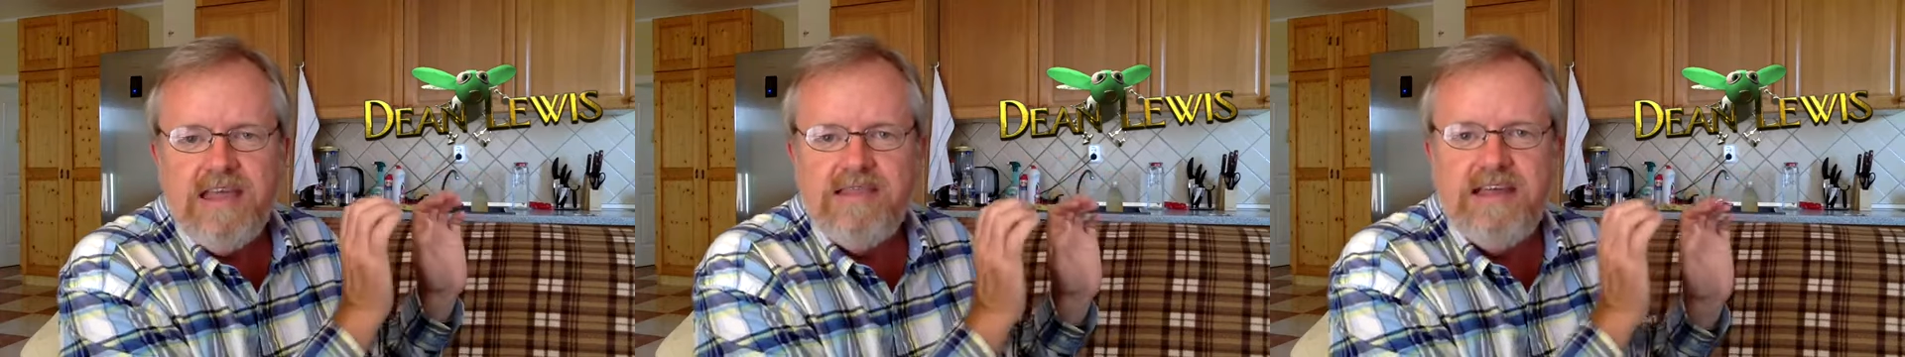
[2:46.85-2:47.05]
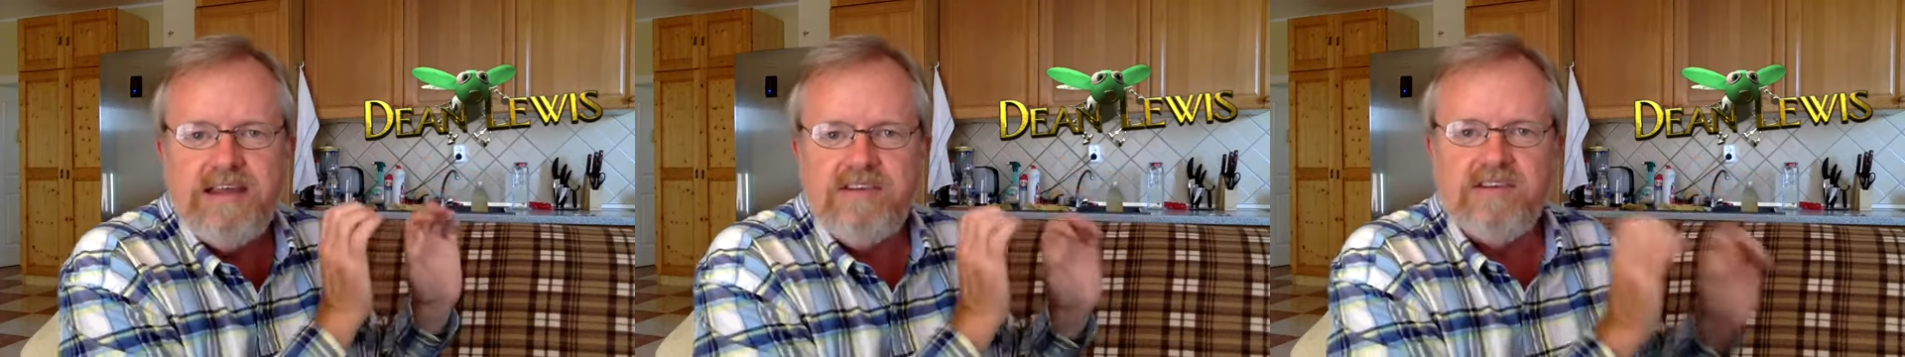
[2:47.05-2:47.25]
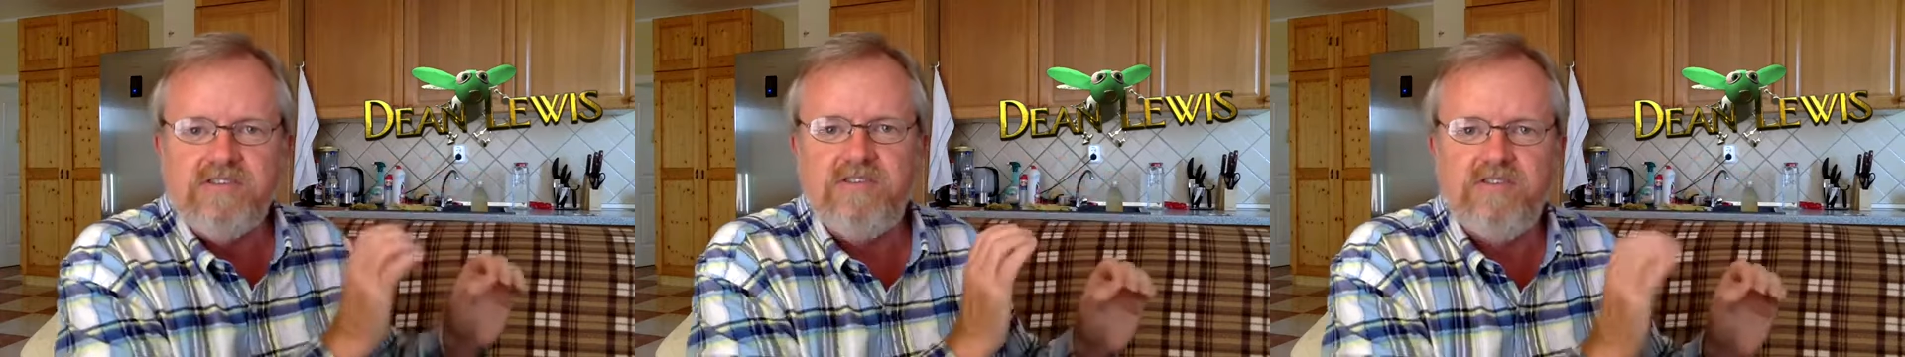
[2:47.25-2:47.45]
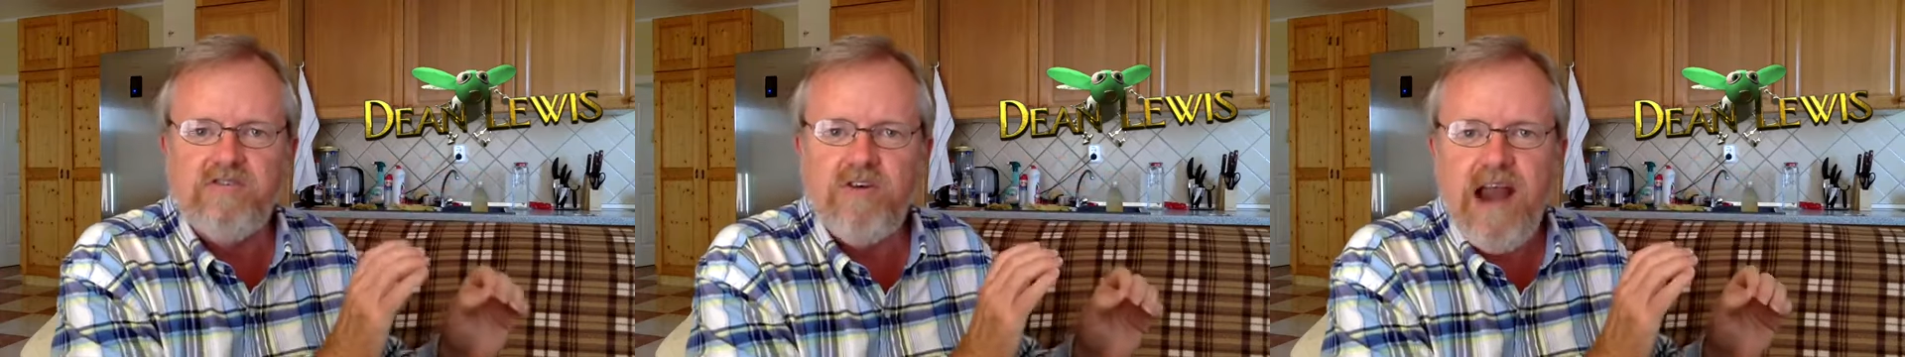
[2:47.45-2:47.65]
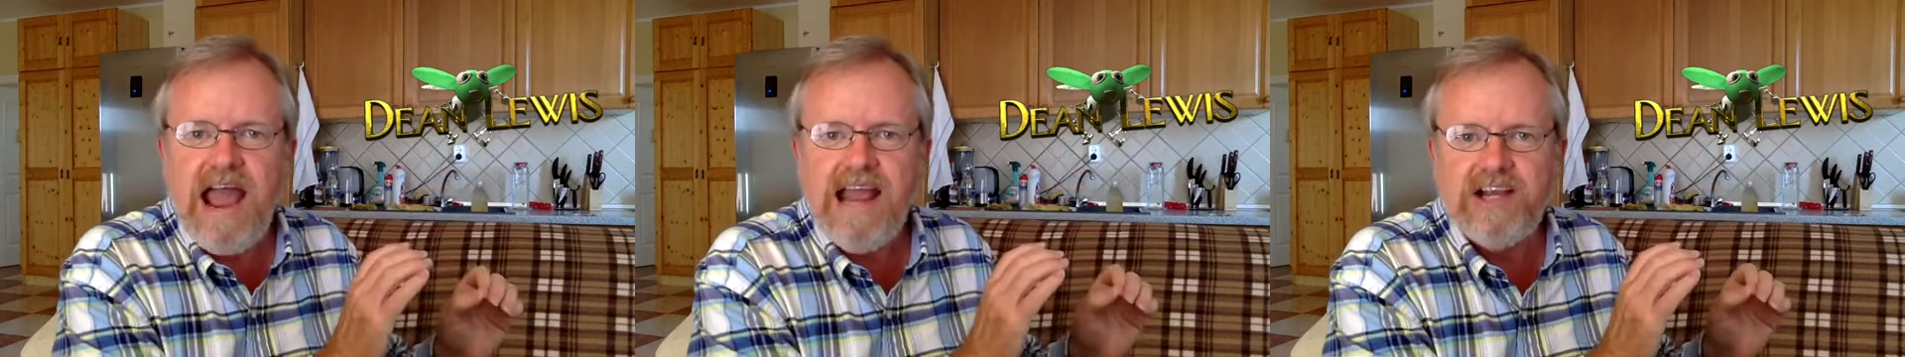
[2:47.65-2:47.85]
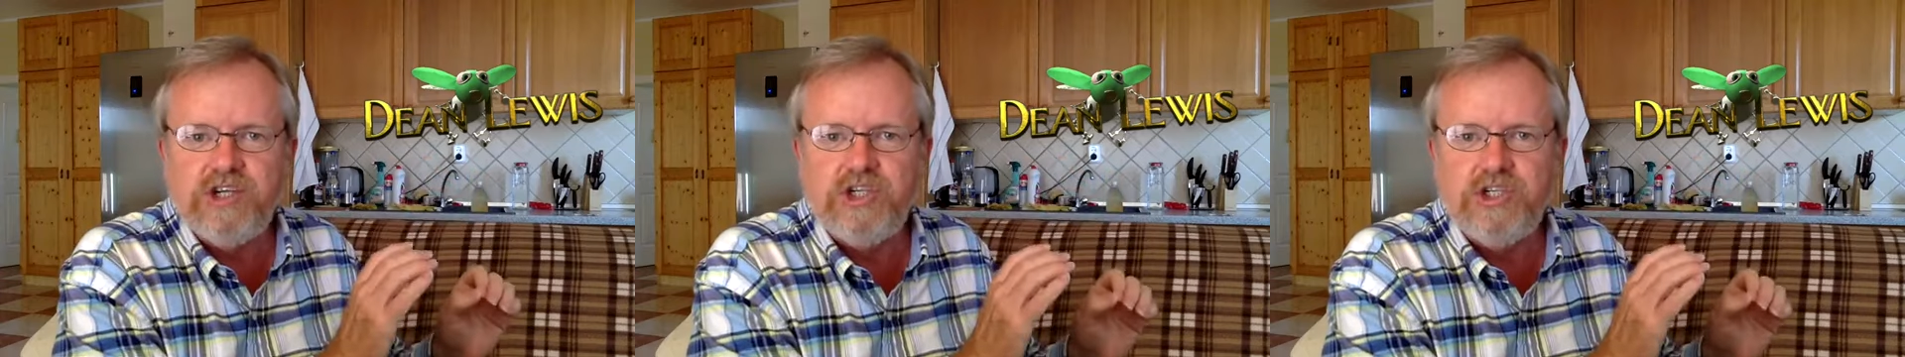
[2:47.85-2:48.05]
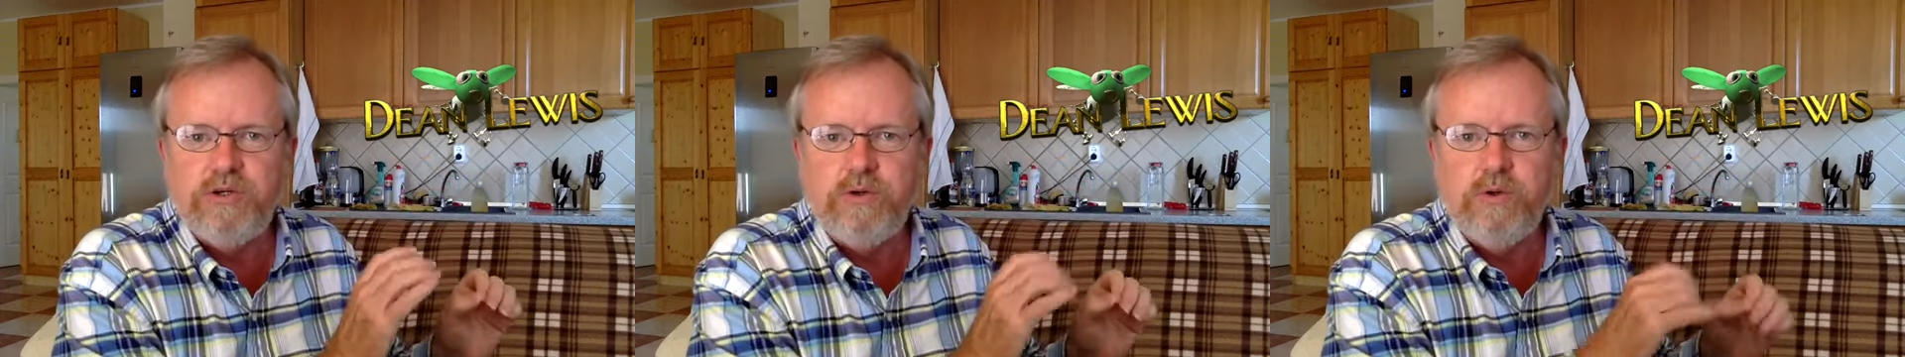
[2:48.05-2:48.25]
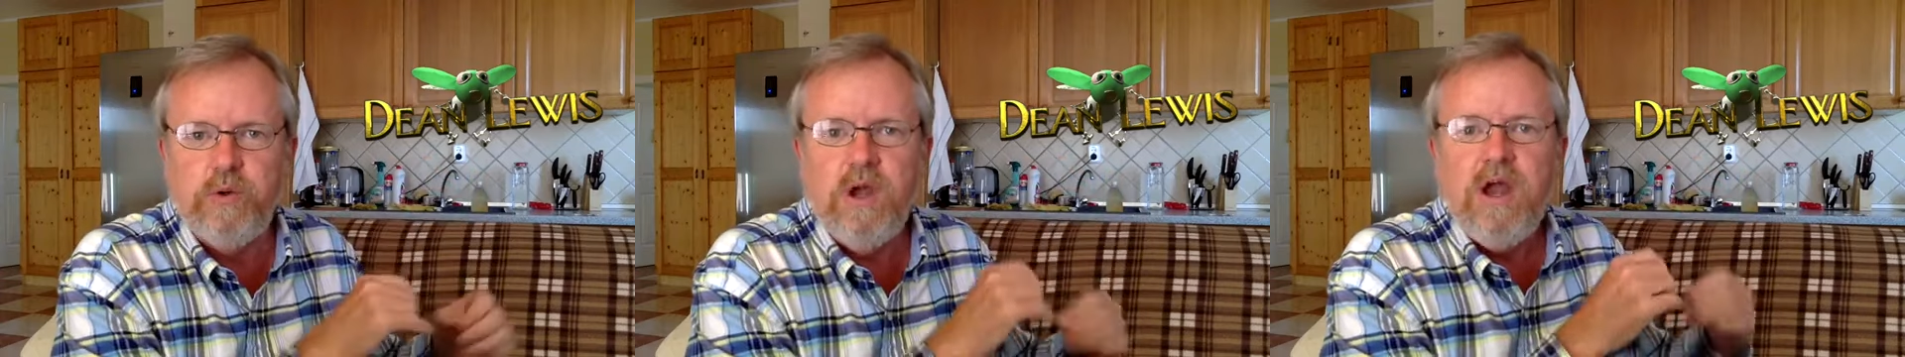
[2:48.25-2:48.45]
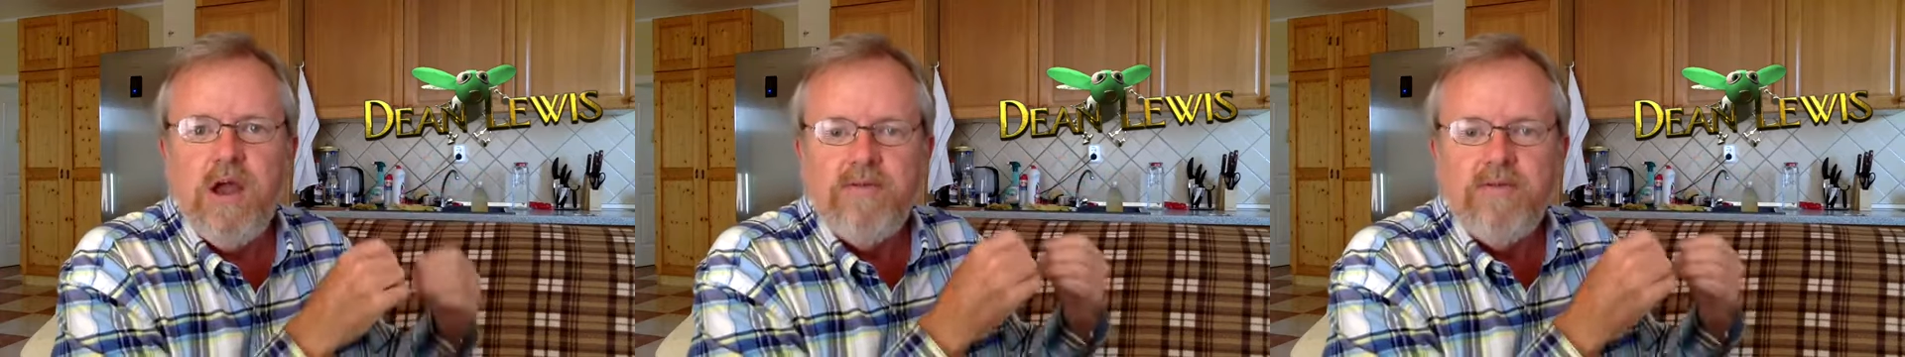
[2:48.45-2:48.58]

that distracts you